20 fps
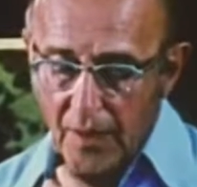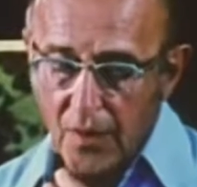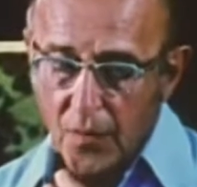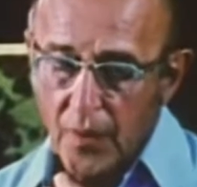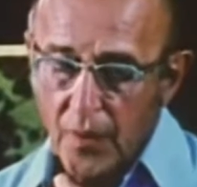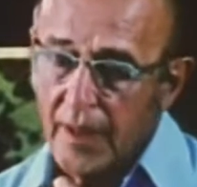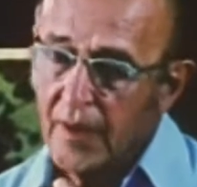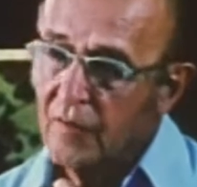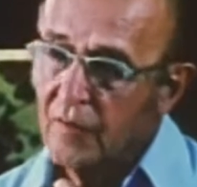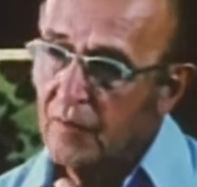
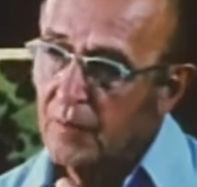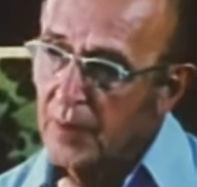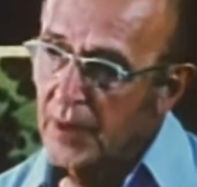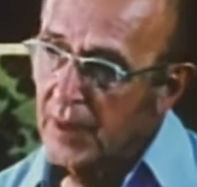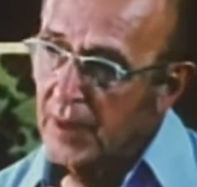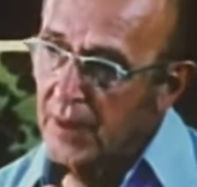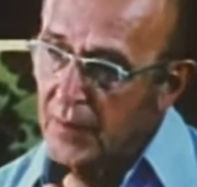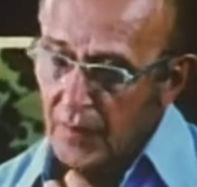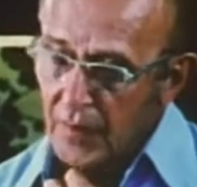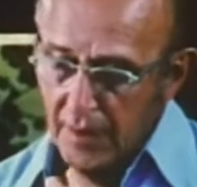The way of
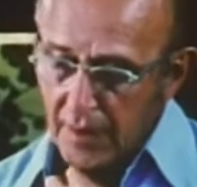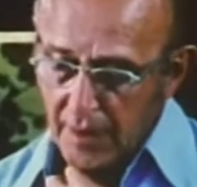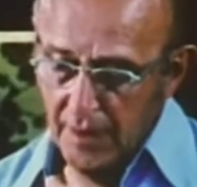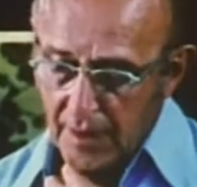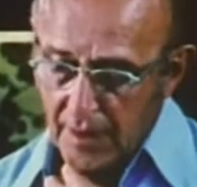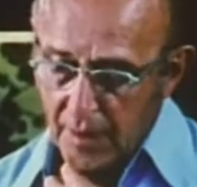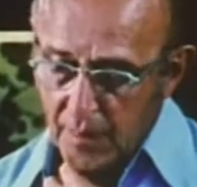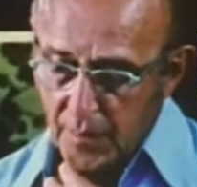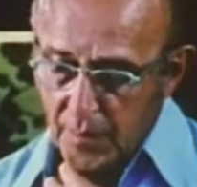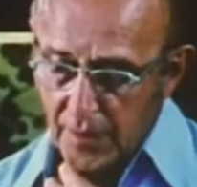being with
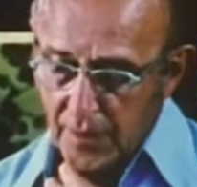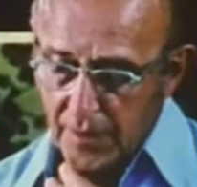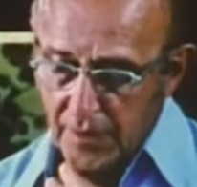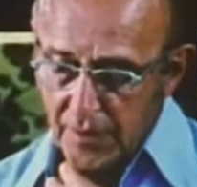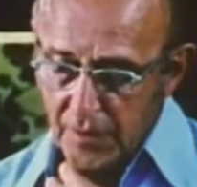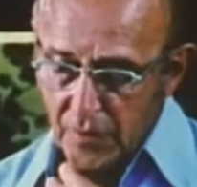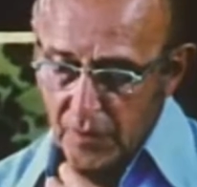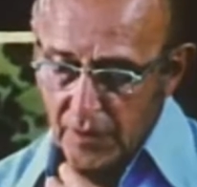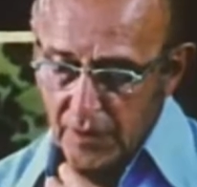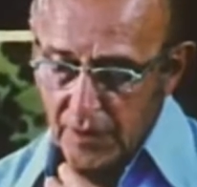another
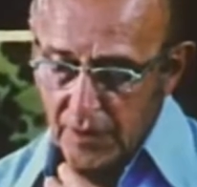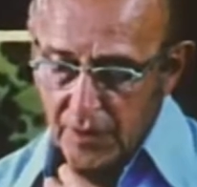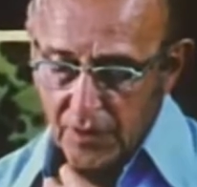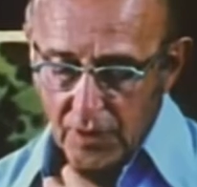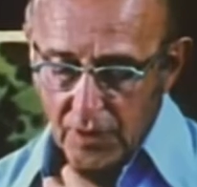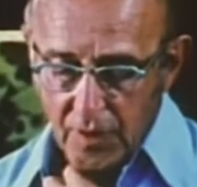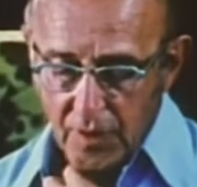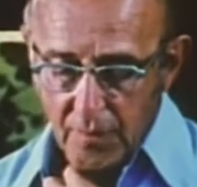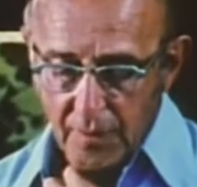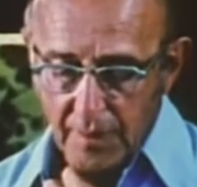person, which is
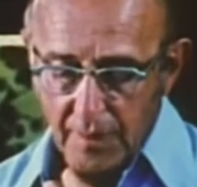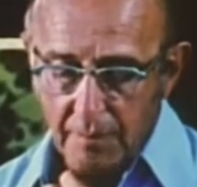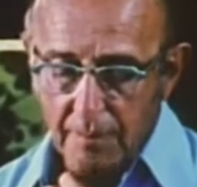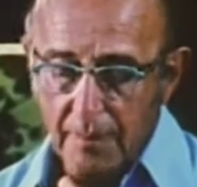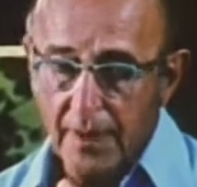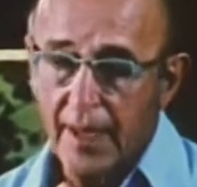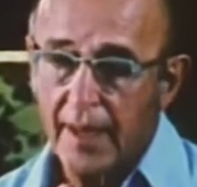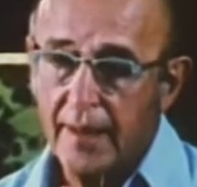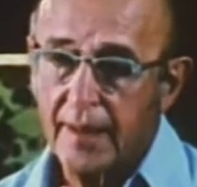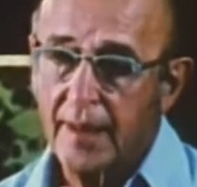termed
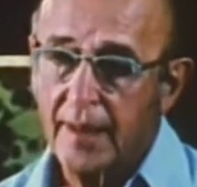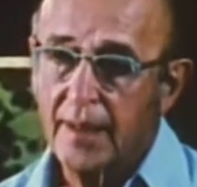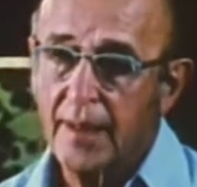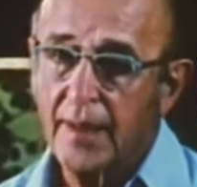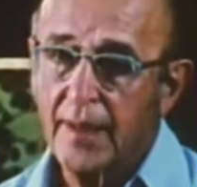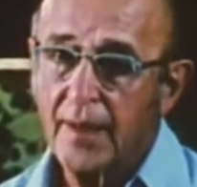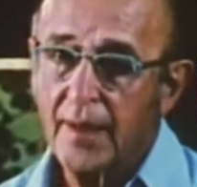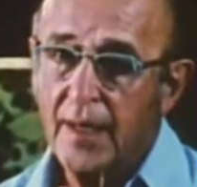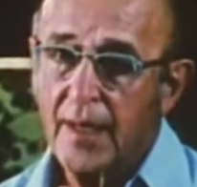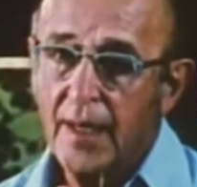
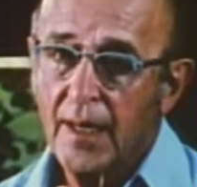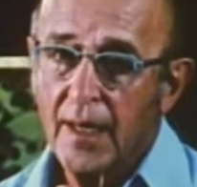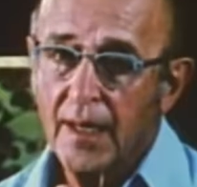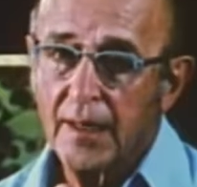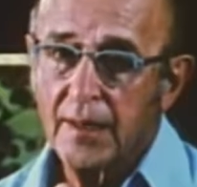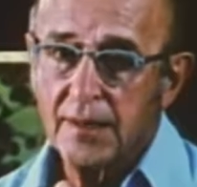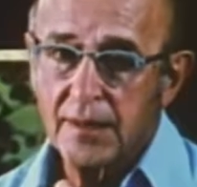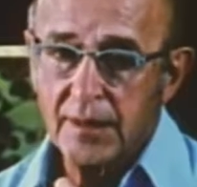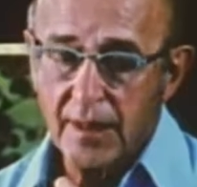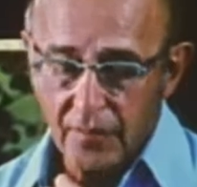empathic,
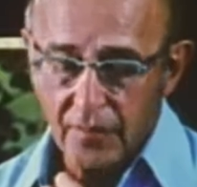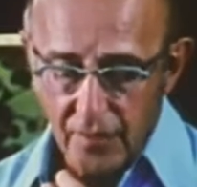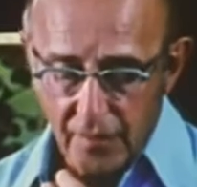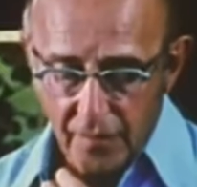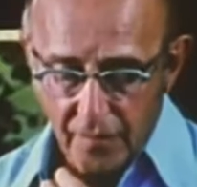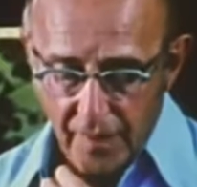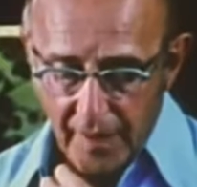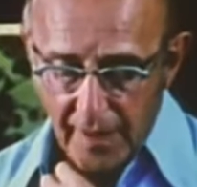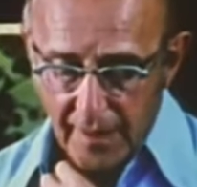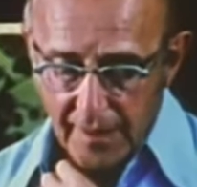has
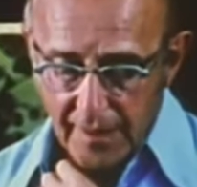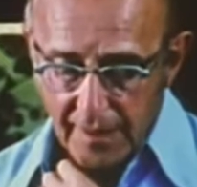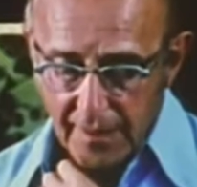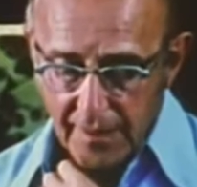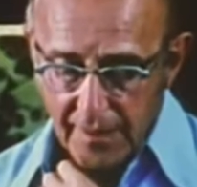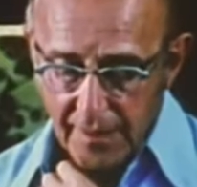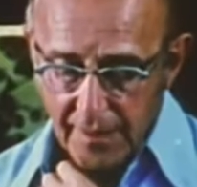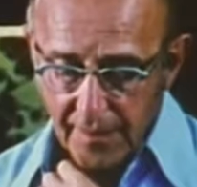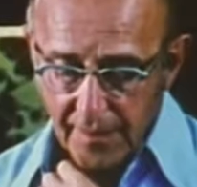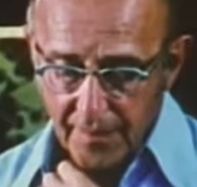several
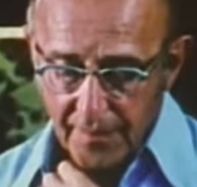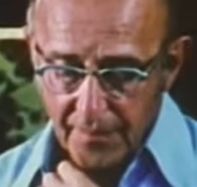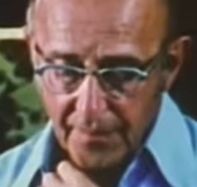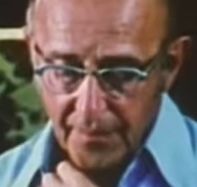facets.